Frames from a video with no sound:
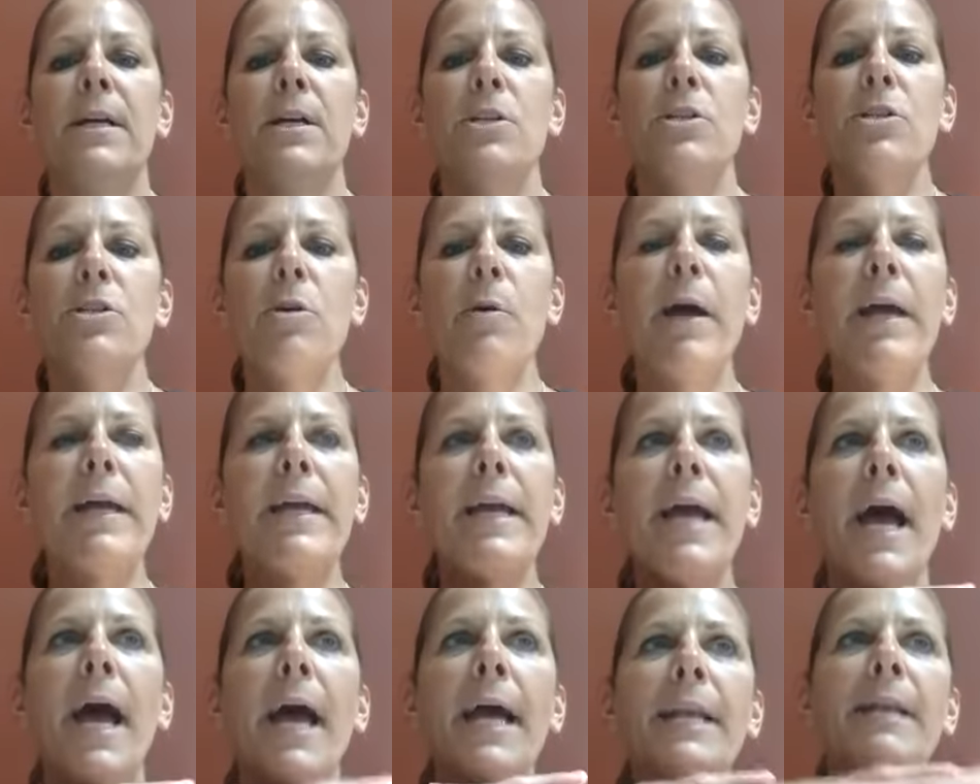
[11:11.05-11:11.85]
So I
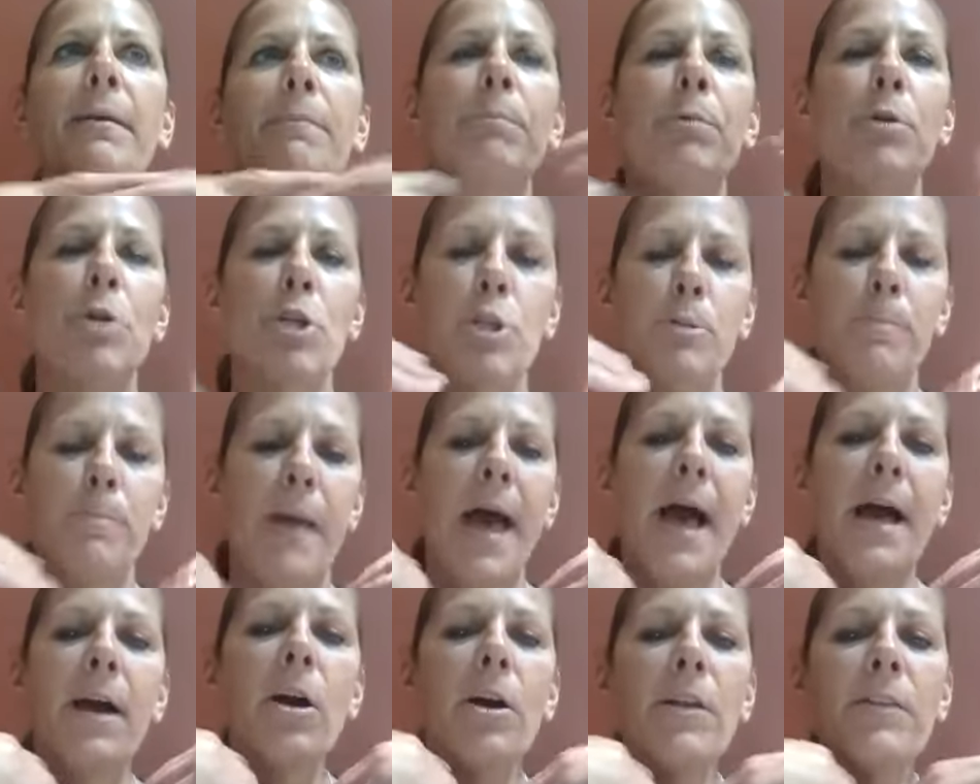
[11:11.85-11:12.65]
kind of push
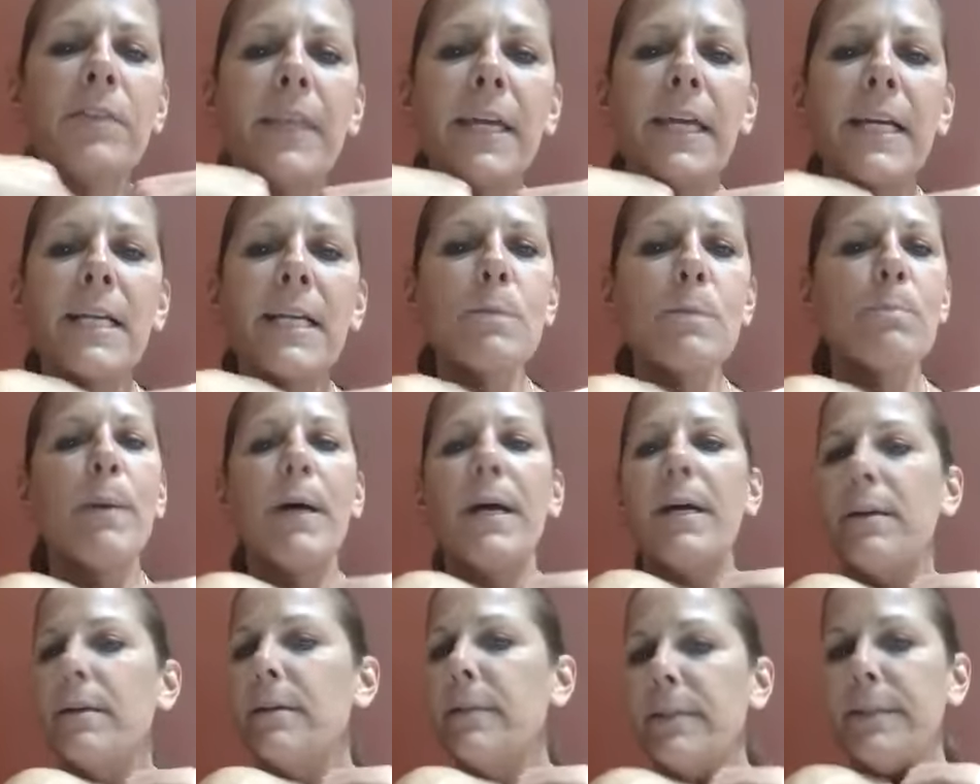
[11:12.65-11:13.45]
back on things,
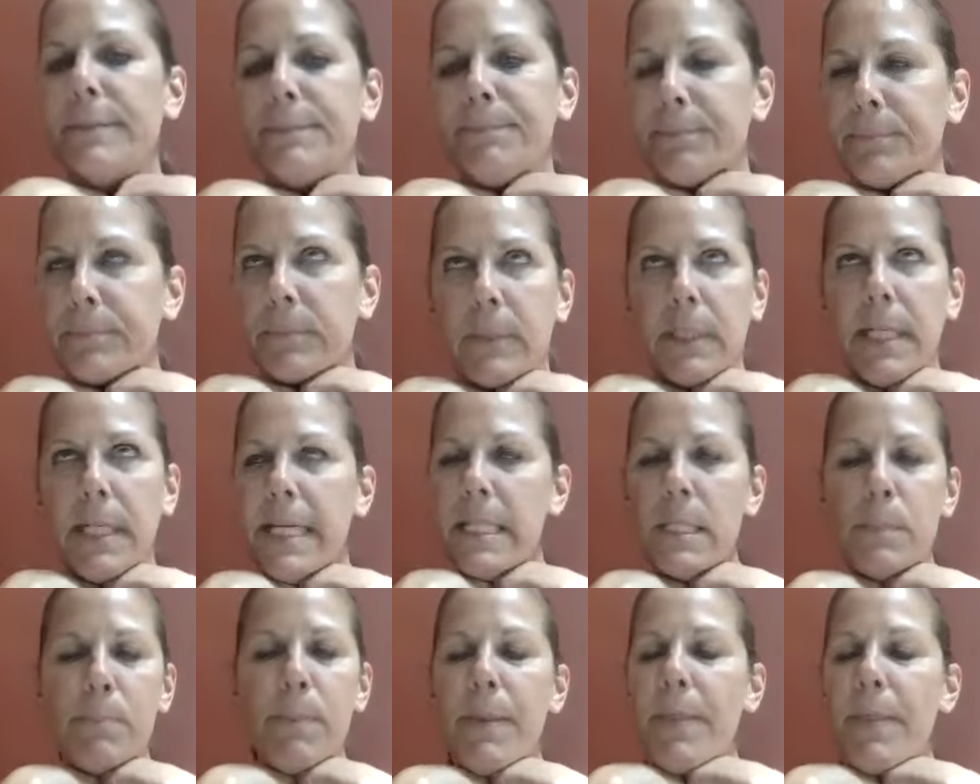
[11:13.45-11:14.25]
but
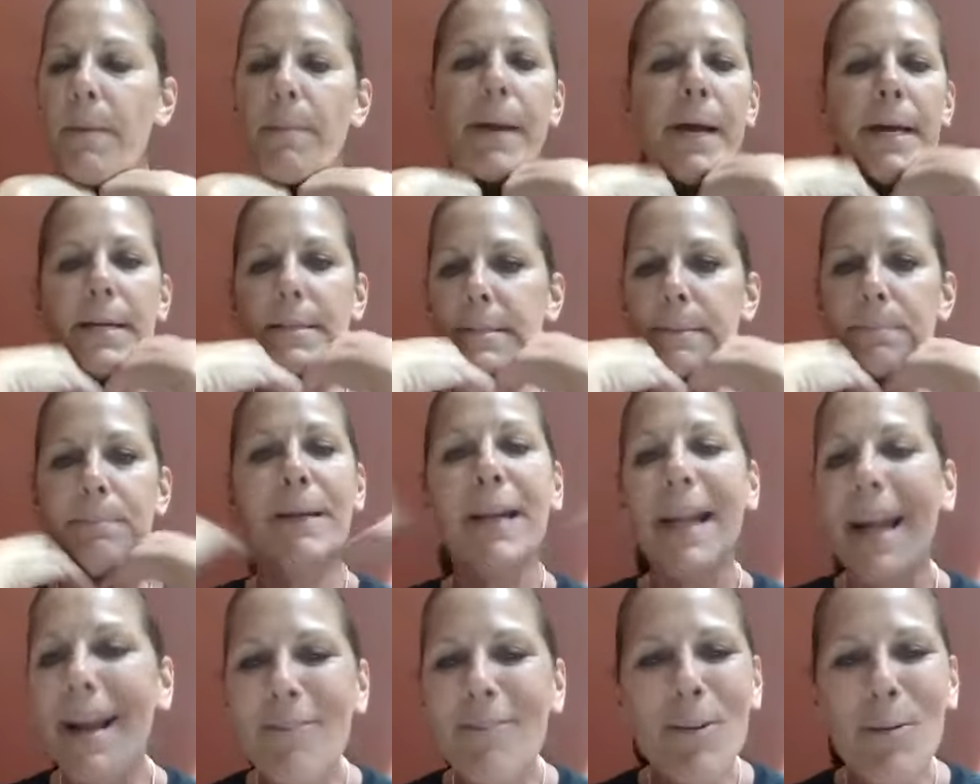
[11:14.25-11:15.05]
it's been the best. But
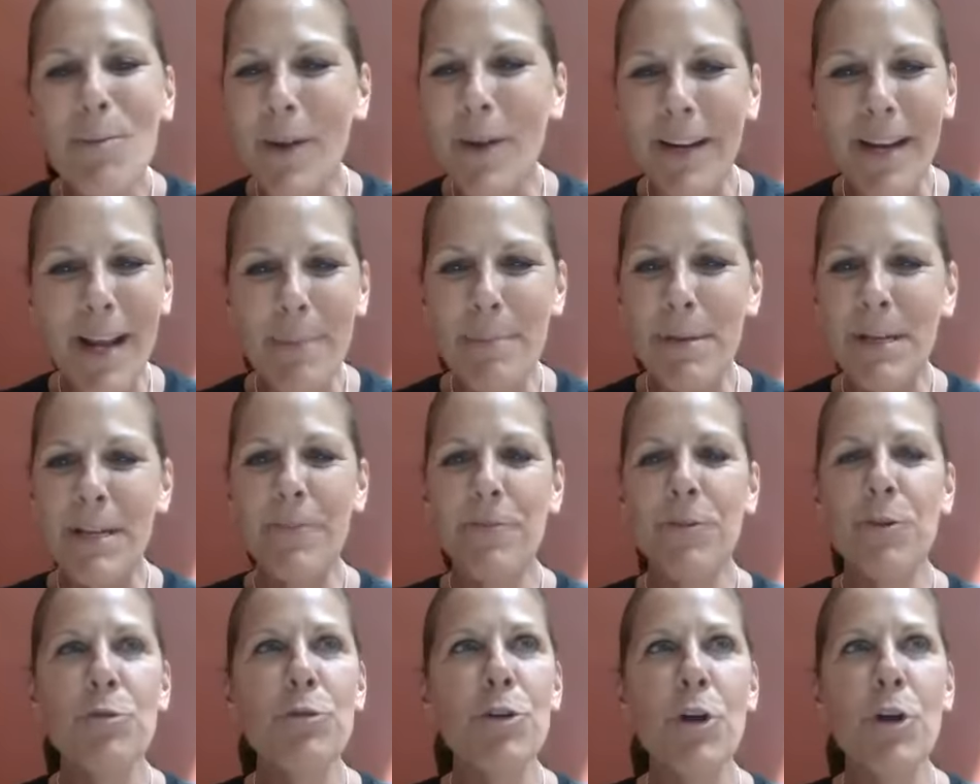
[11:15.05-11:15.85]
everyone, I mean,
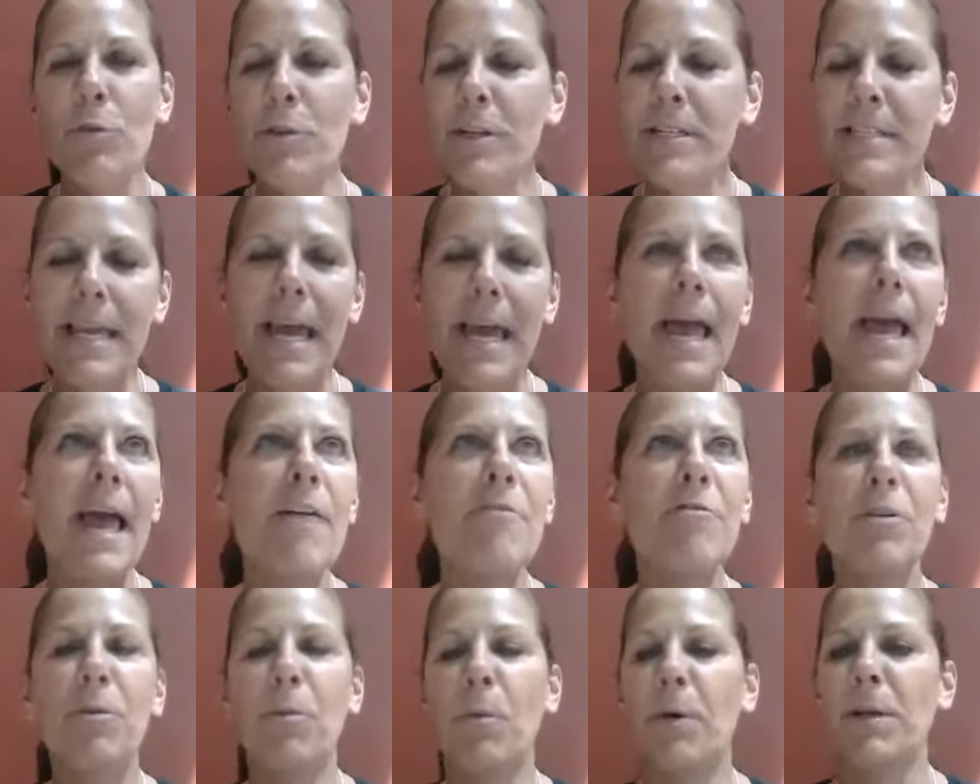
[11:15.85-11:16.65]
if you notice,
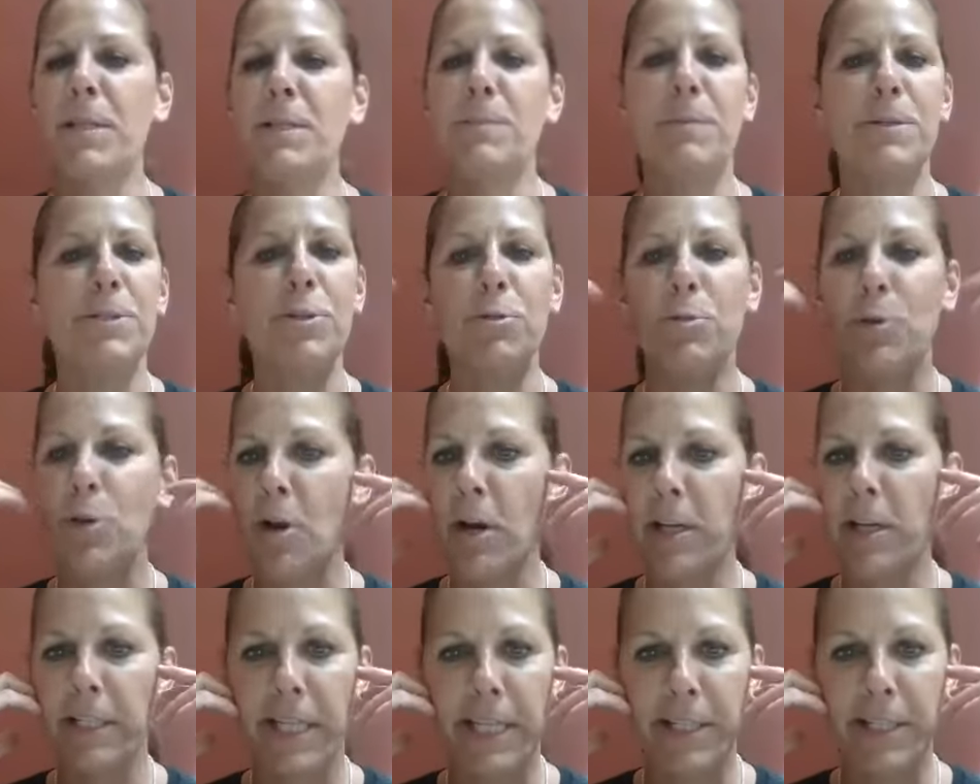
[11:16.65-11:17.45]
everyone's been doing
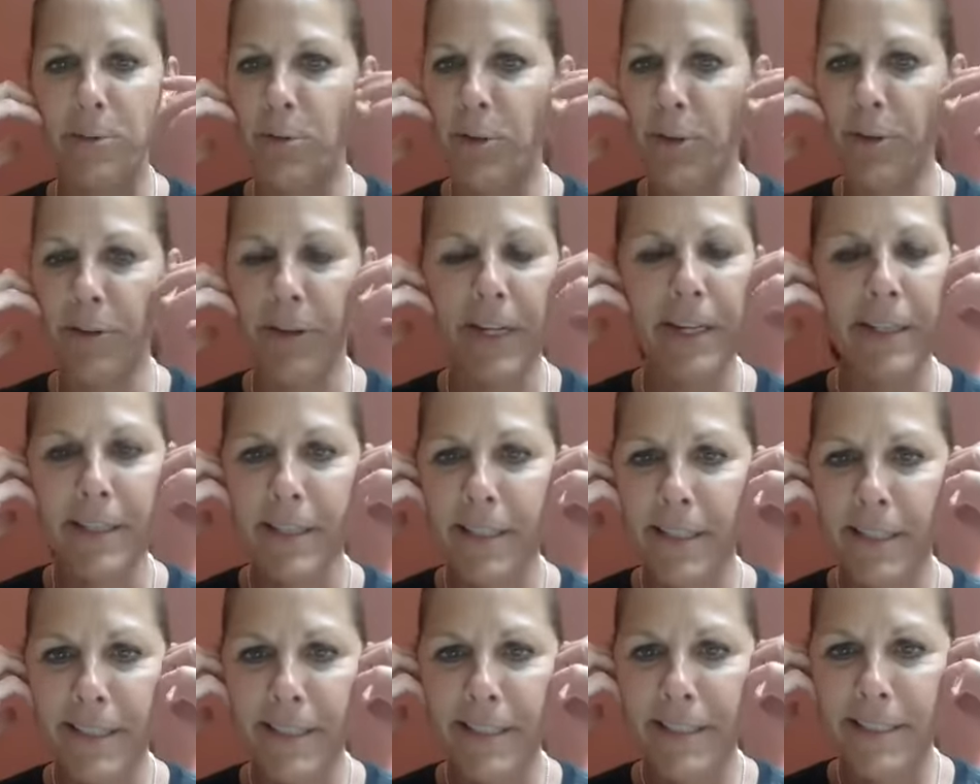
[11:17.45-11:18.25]
online order.
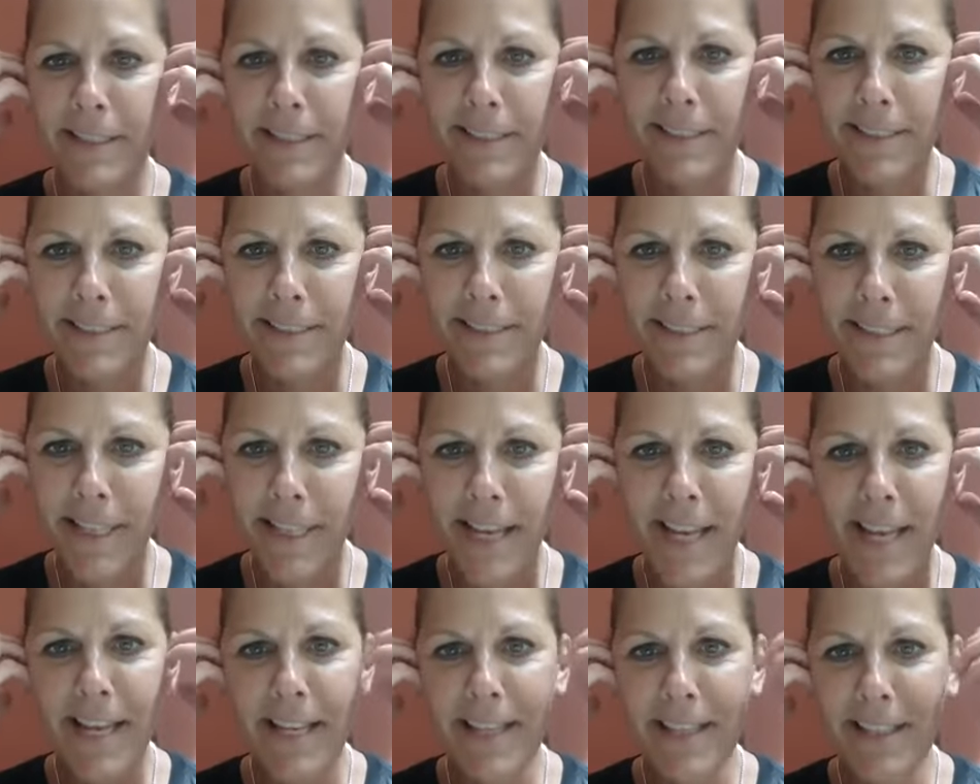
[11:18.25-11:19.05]
But